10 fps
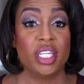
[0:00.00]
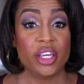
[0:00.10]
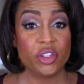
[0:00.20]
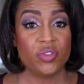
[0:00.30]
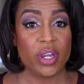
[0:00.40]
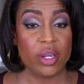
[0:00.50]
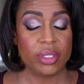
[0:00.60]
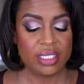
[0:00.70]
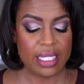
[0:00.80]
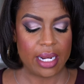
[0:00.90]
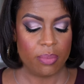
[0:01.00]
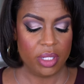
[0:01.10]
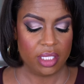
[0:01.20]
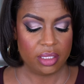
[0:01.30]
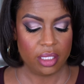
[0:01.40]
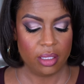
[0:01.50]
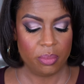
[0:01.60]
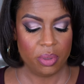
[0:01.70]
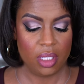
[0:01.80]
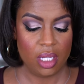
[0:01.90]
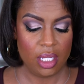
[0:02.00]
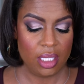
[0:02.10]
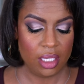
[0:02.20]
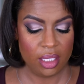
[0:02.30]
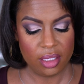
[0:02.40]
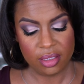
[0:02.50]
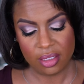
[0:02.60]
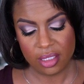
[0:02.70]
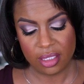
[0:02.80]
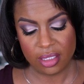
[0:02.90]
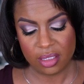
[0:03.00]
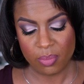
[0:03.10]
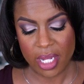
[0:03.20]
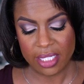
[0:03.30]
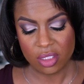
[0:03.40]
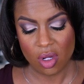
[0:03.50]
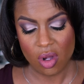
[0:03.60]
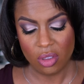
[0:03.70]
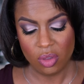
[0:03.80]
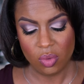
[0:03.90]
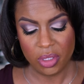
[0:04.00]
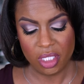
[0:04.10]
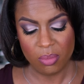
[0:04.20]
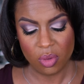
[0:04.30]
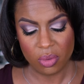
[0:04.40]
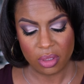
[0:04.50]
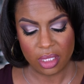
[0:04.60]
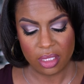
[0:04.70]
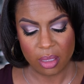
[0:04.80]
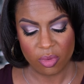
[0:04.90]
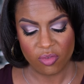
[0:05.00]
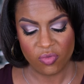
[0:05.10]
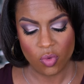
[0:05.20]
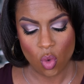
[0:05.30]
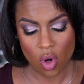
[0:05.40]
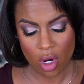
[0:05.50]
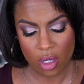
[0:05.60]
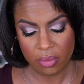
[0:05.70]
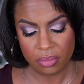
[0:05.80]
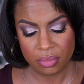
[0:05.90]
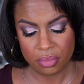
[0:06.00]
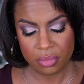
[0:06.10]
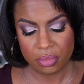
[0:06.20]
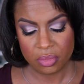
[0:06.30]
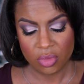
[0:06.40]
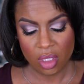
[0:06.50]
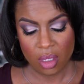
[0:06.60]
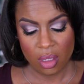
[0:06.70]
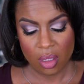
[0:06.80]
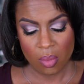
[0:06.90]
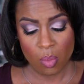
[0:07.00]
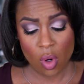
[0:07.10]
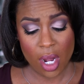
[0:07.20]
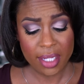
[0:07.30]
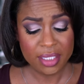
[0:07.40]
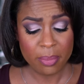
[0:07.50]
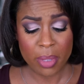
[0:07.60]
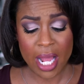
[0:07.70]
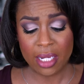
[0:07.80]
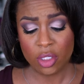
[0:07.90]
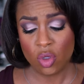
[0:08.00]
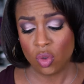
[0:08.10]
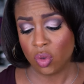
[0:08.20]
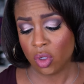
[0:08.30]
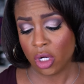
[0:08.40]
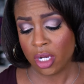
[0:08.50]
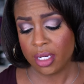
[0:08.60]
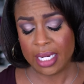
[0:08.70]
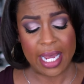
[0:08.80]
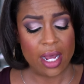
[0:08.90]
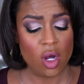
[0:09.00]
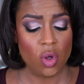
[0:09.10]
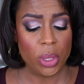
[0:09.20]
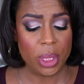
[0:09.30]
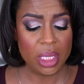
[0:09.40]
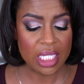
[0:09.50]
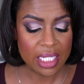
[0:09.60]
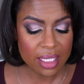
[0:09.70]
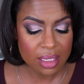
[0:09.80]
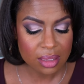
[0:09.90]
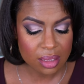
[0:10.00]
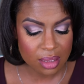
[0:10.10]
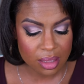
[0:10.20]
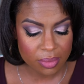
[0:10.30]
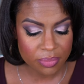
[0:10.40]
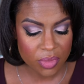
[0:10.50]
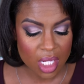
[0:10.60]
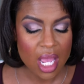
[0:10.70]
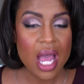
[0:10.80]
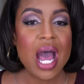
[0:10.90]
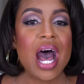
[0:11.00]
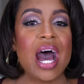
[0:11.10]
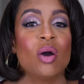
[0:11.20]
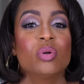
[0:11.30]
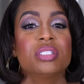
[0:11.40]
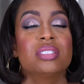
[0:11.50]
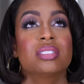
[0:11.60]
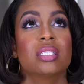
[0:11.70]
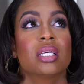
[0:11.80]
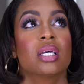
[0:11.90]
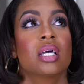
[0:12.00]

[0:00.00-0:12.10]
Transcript: the other fragrance that I picked up is this Maison Louis Marie number four, Bois de Balincourt. Now this, I was,